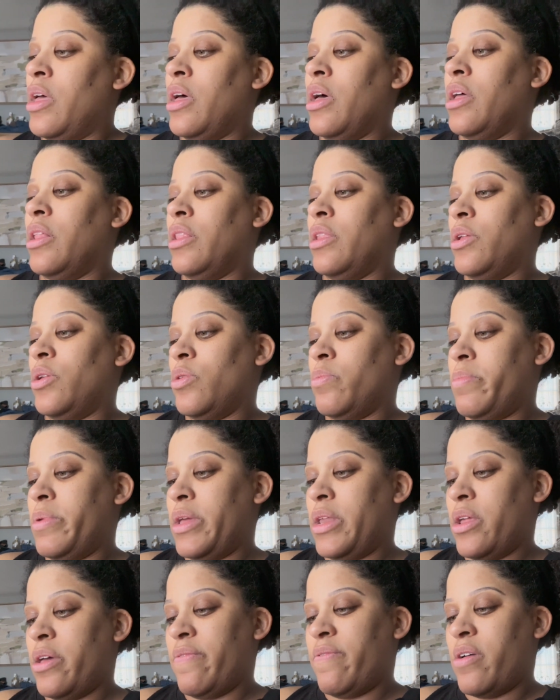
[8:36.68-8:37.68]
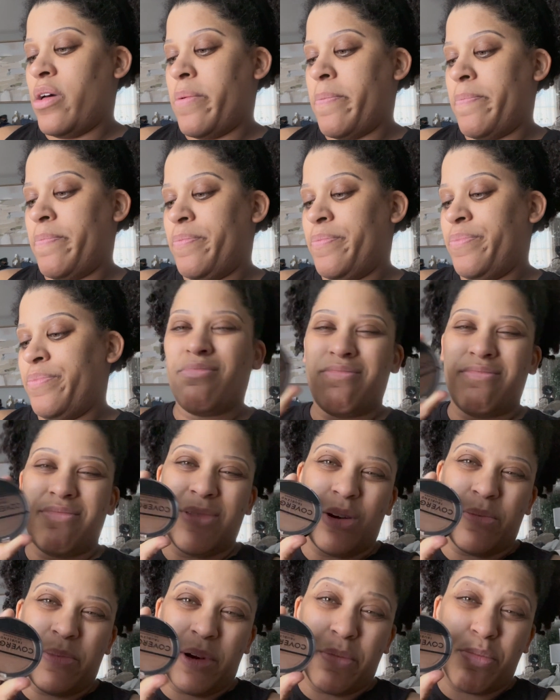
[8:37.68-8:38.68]
a little bit of
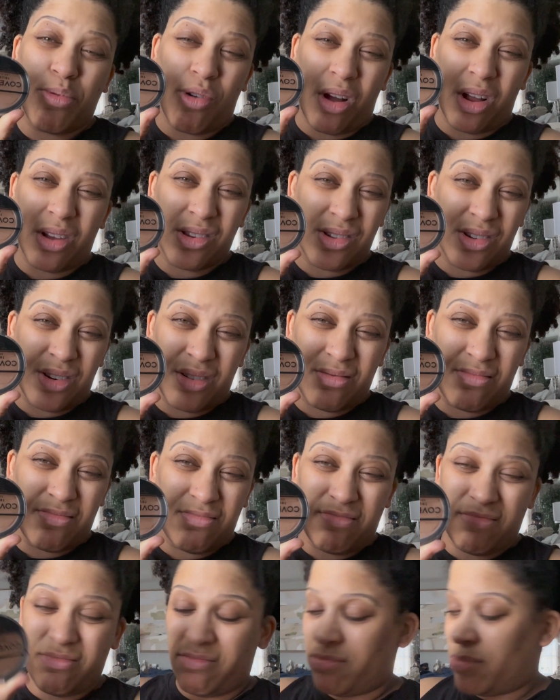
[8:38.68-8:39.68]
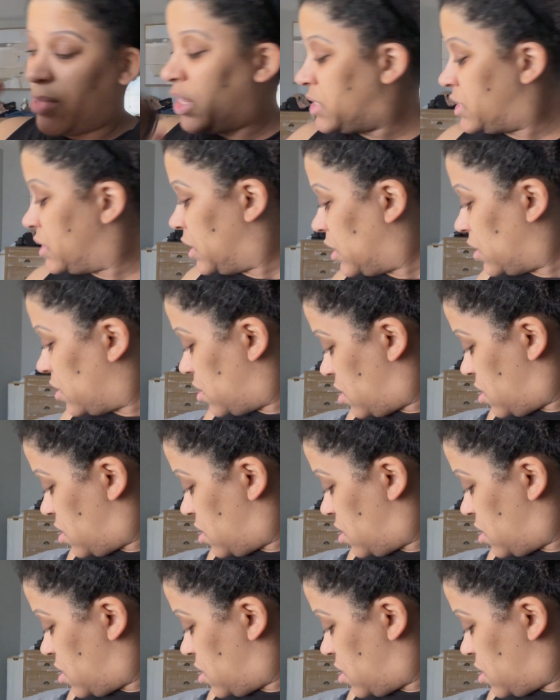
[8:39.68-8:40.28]
bronzer. That's it.